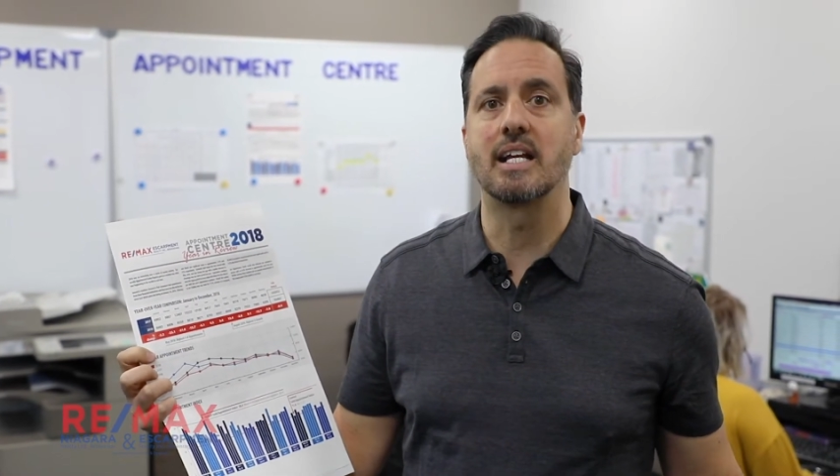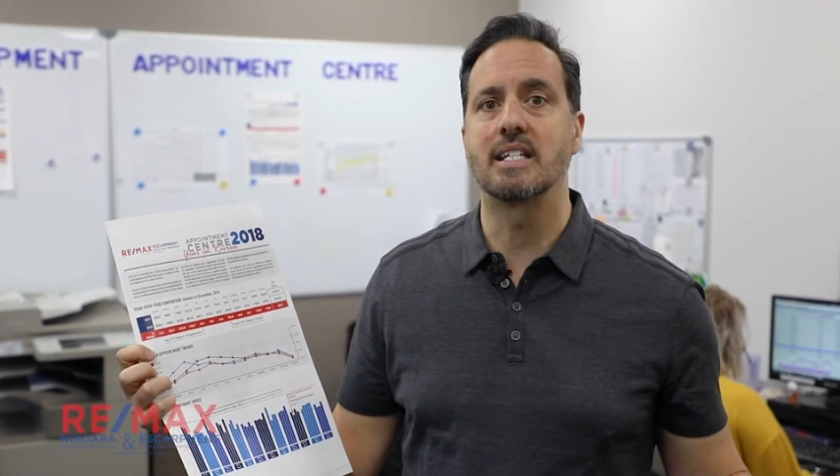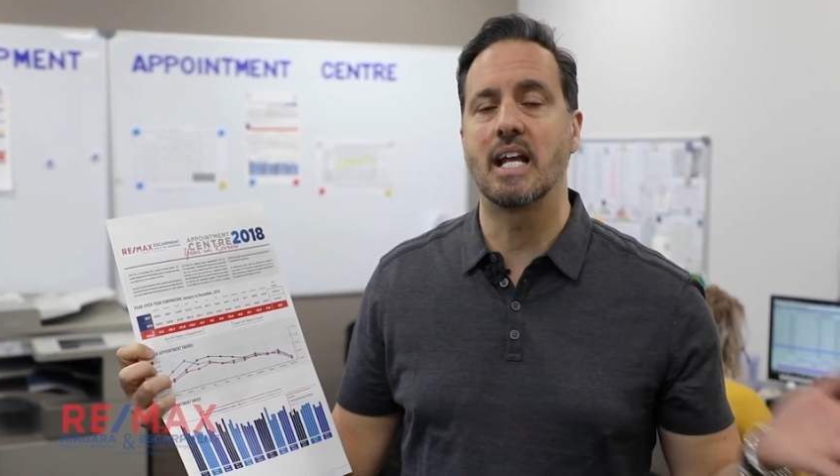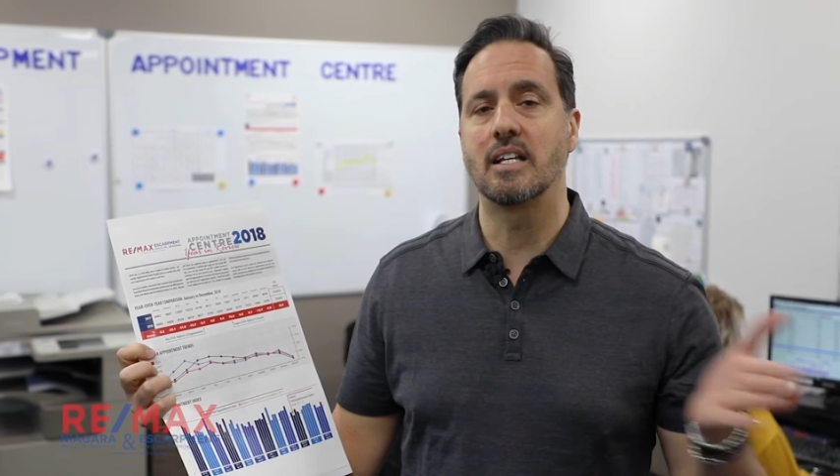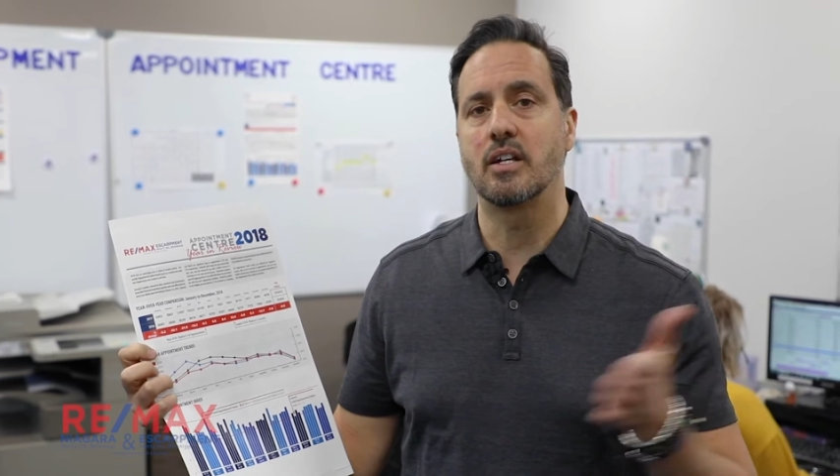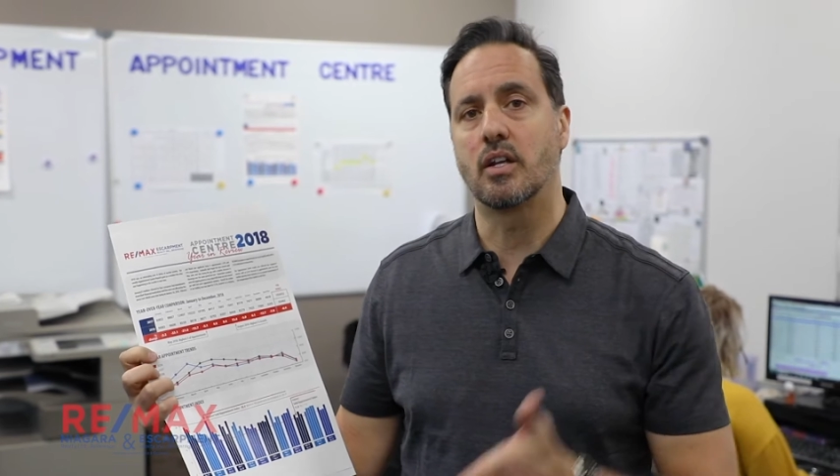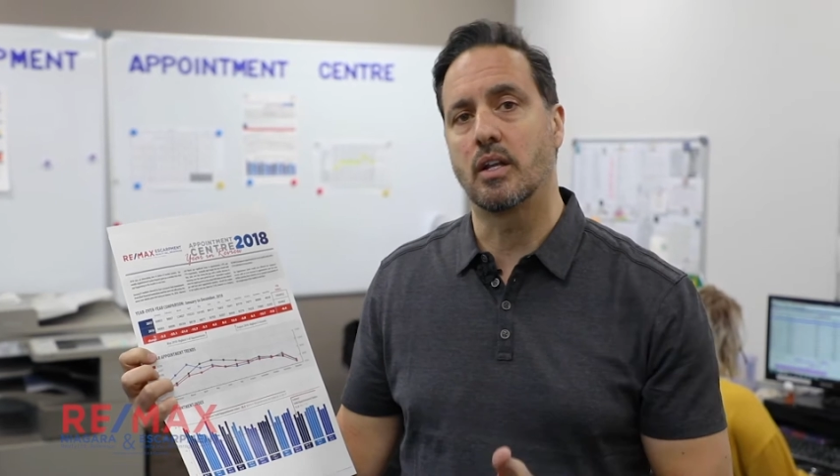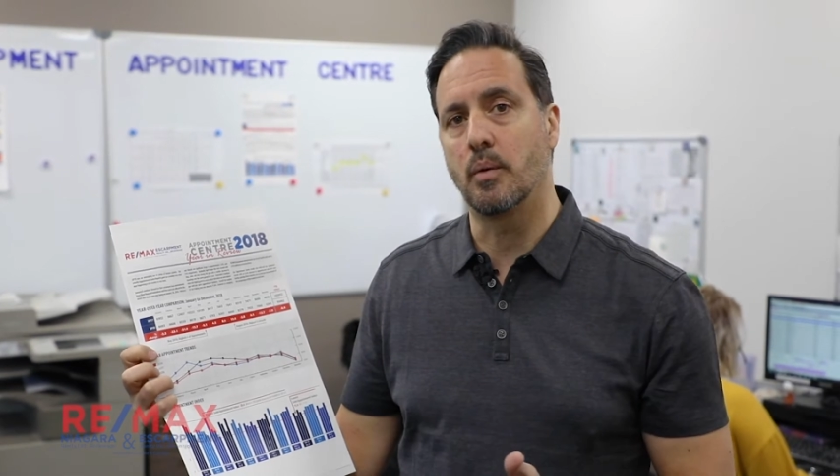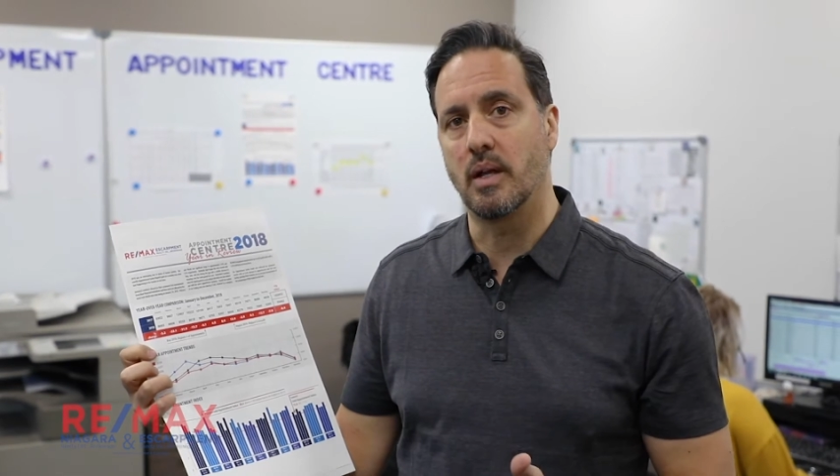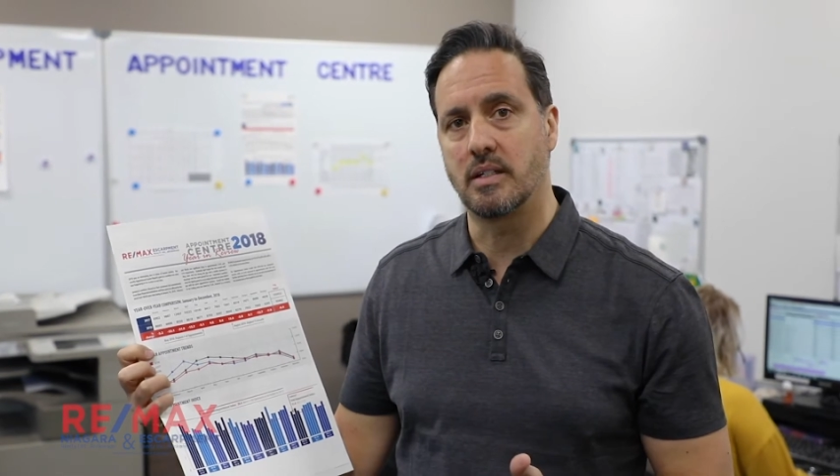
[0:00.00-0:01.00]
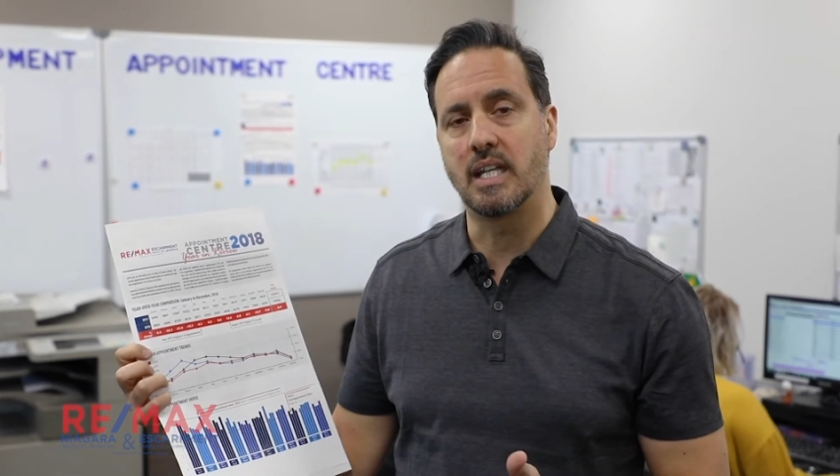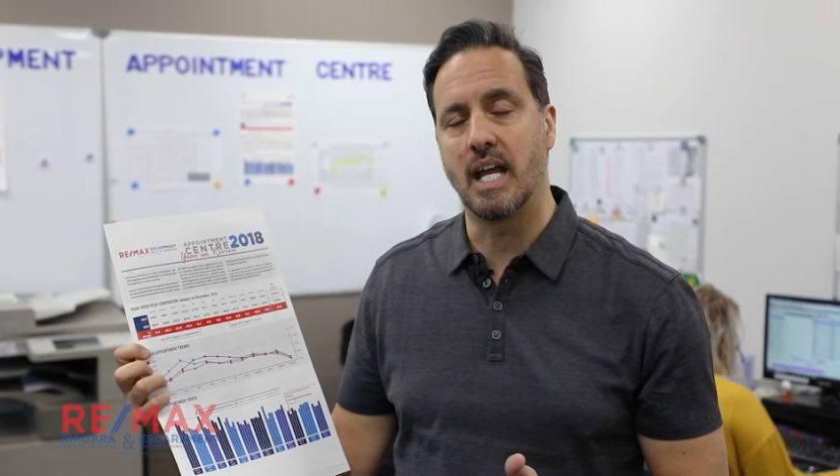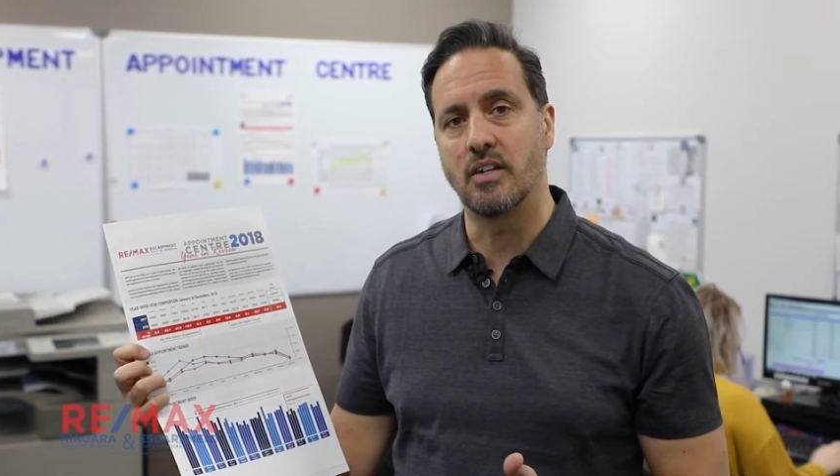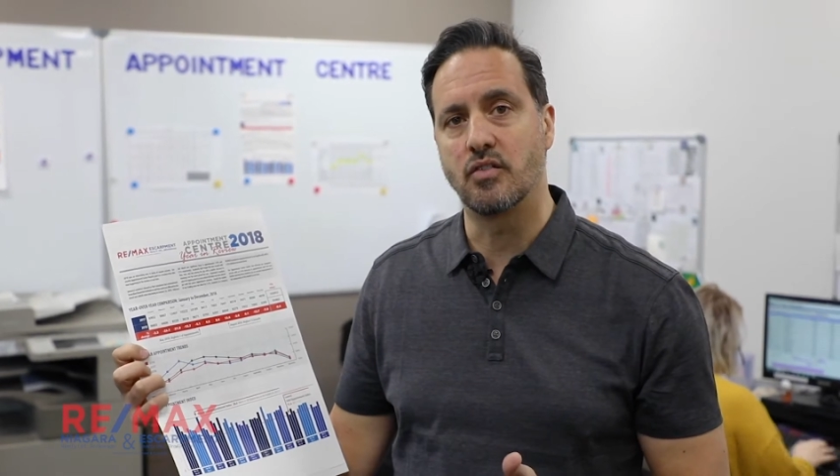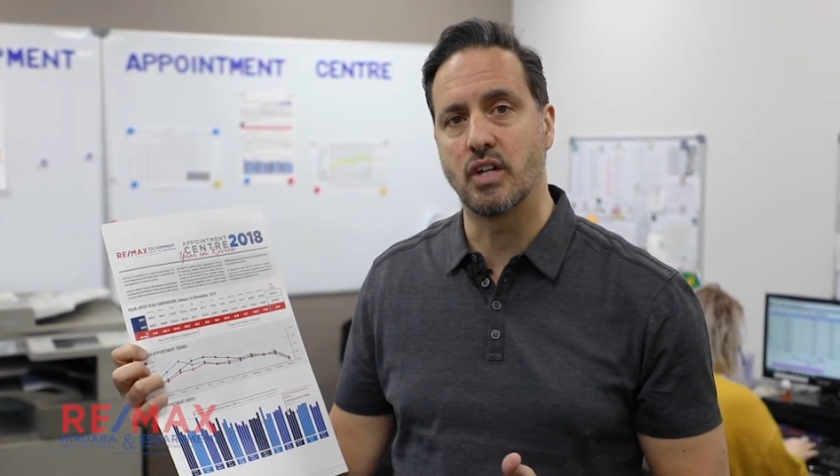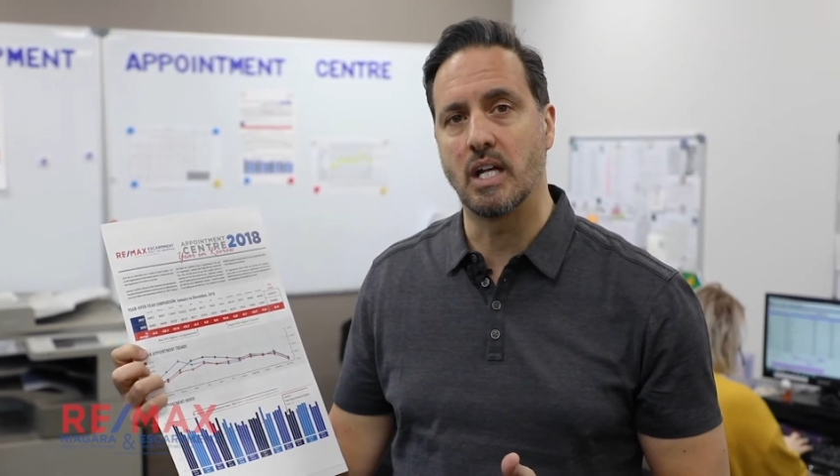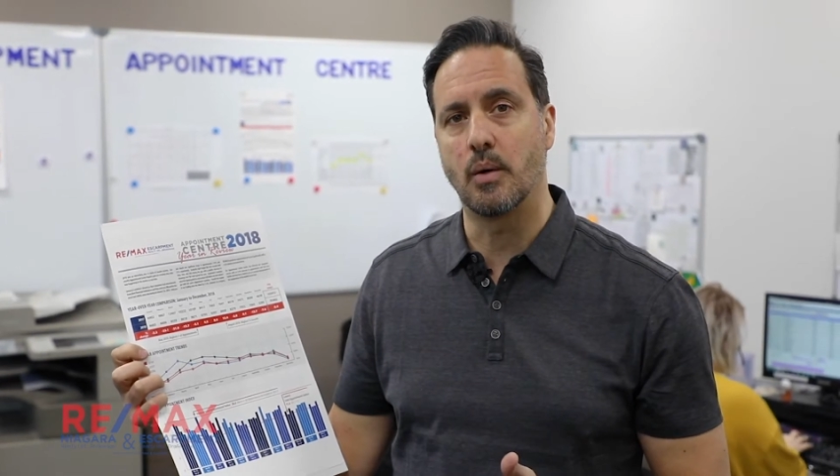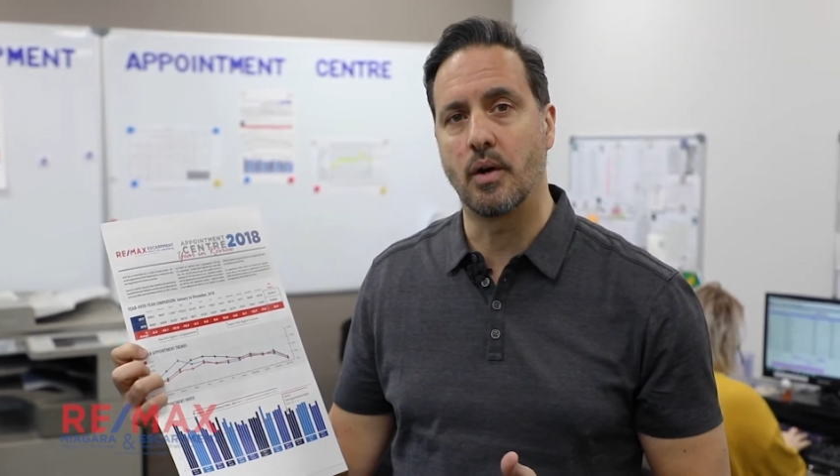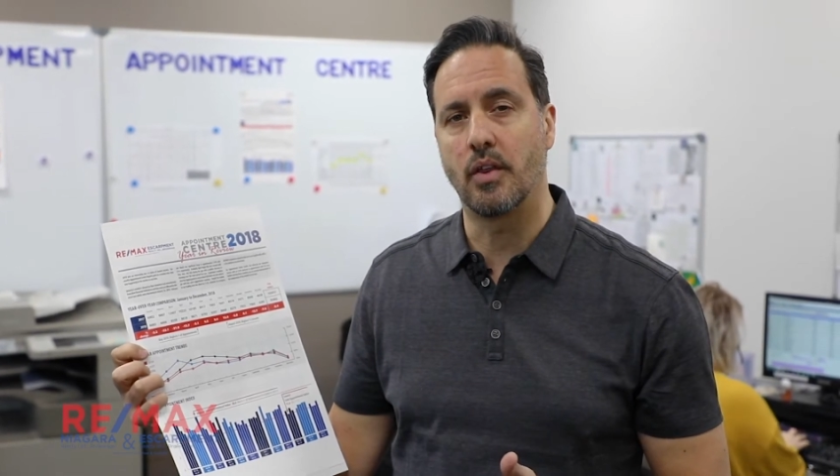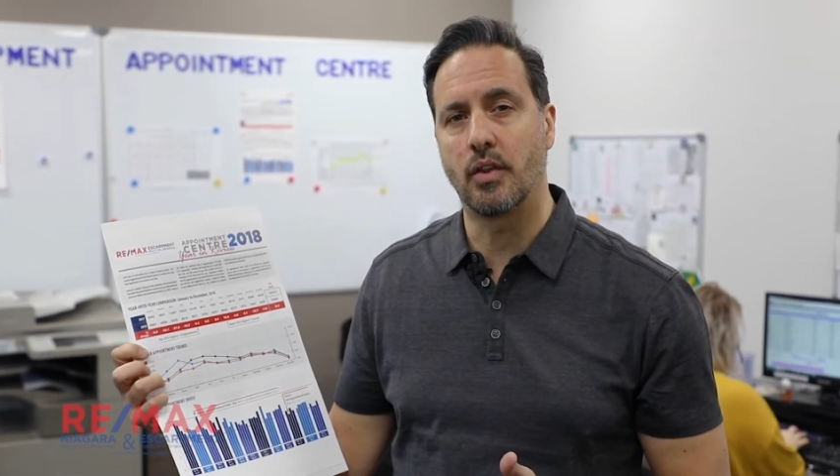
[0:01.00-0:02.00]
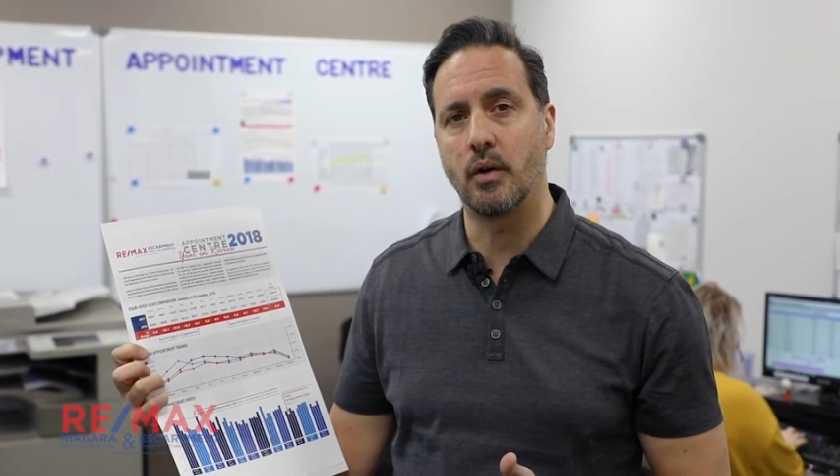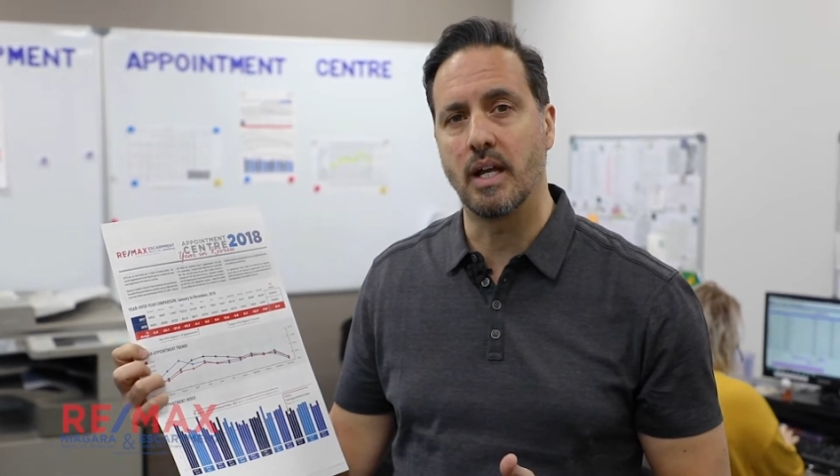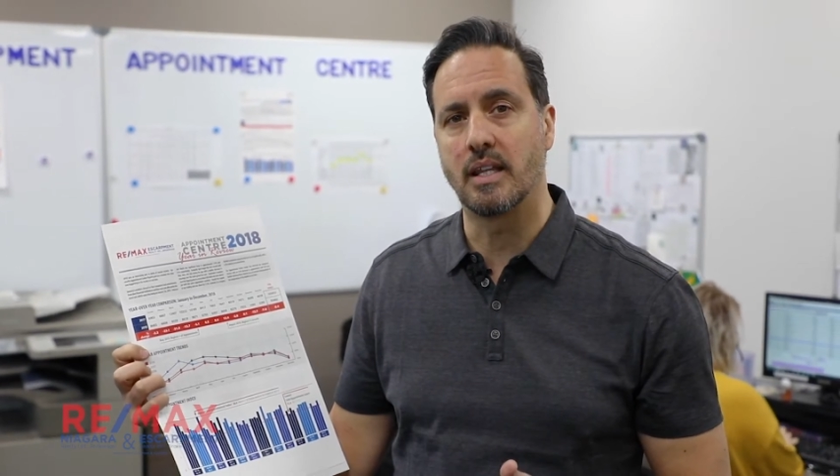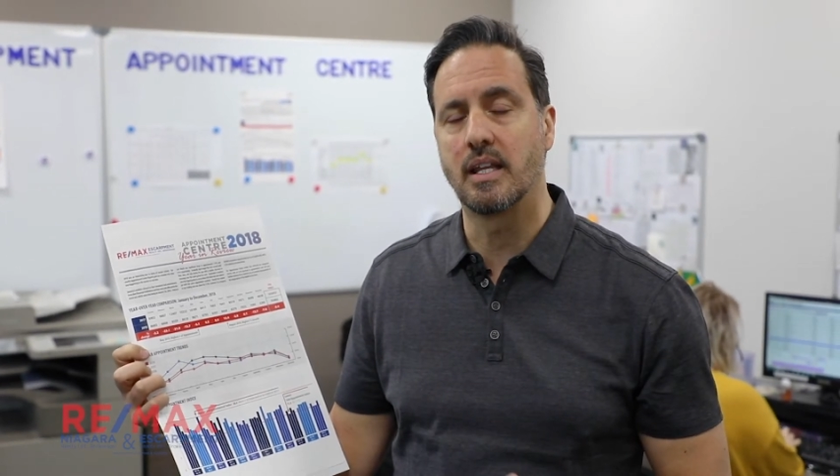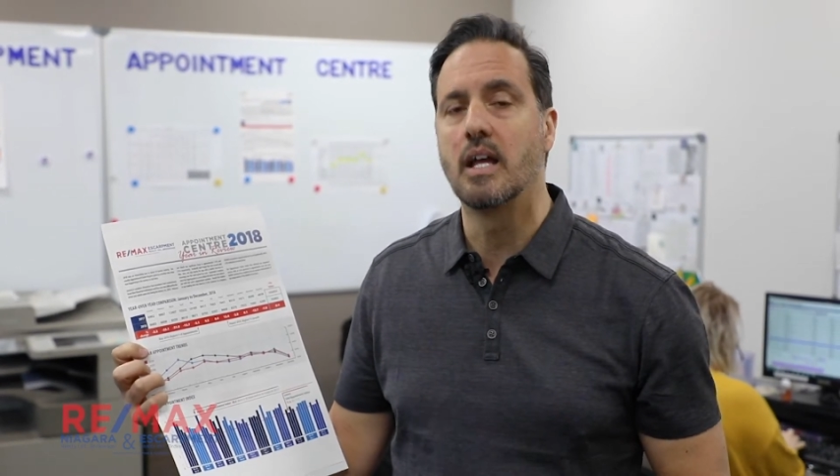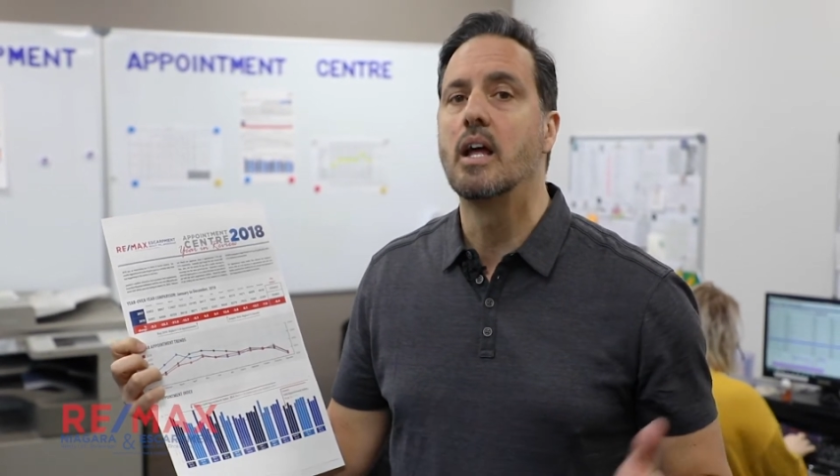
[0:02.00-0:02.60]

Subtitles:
extended to the end of January 30th.